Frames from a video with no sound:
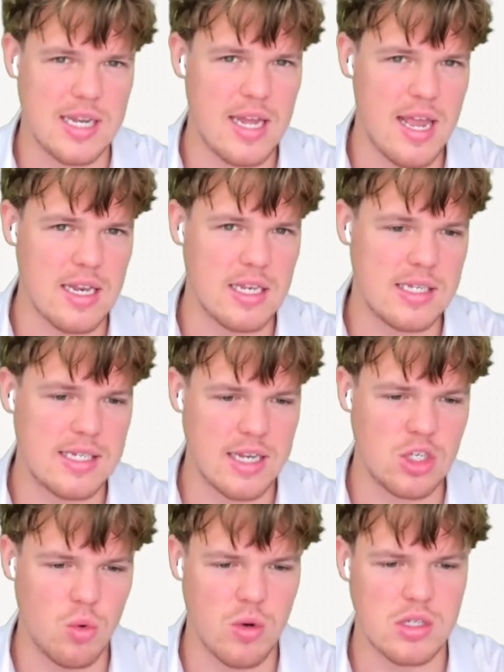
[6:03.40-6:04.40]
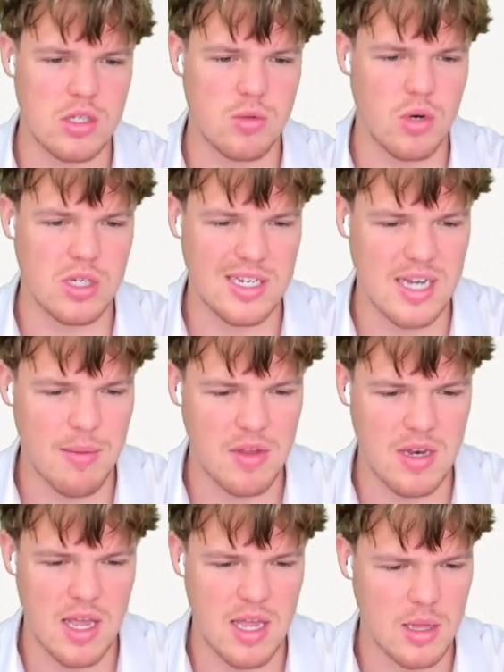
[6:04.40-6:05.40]
and sent to us. We're going to say time of
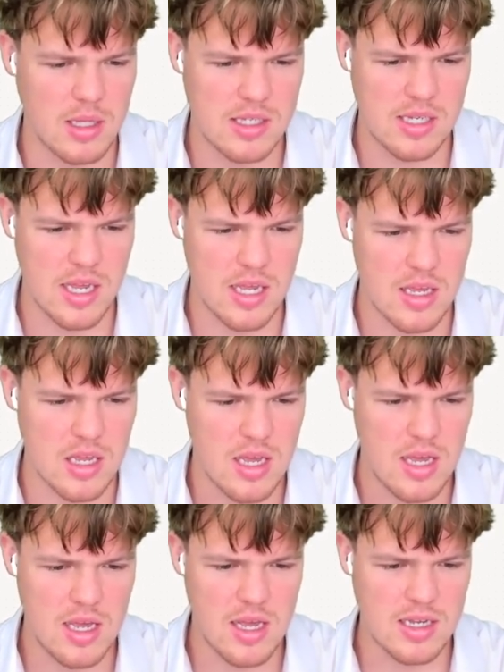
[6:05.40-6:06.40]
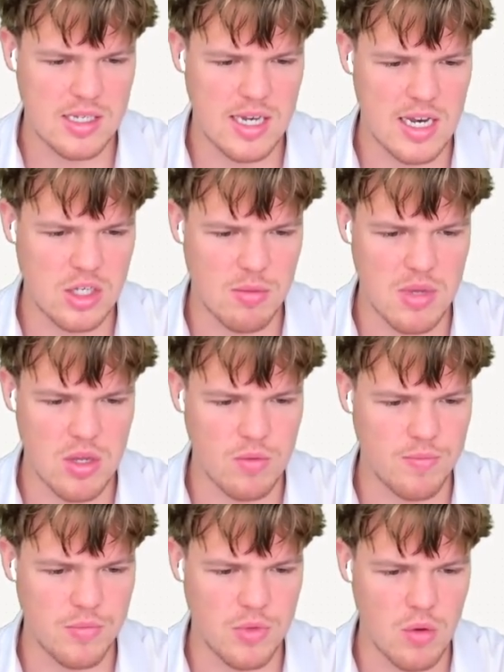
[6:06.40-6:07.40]
the day. Let's say send it to me,
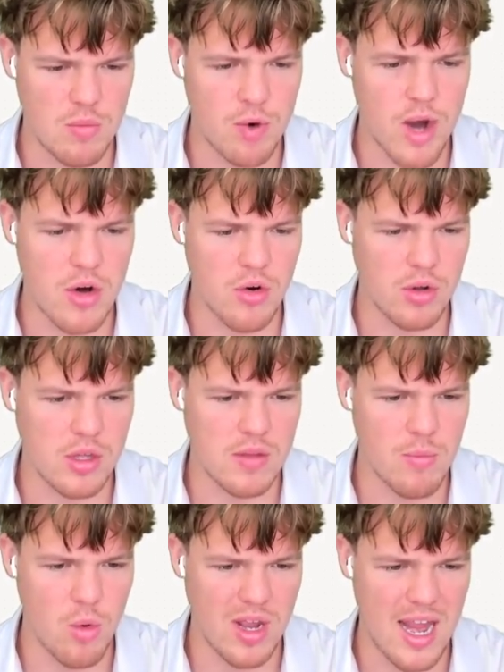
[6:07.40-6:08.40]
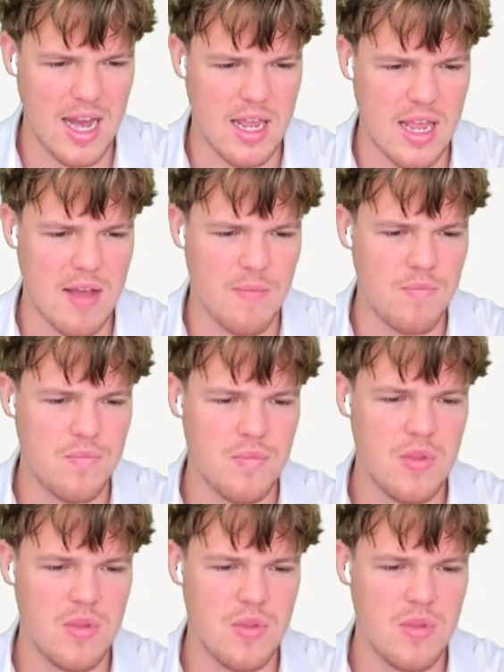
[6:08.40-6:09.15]
you know, bright early in the morning at 8 a.m.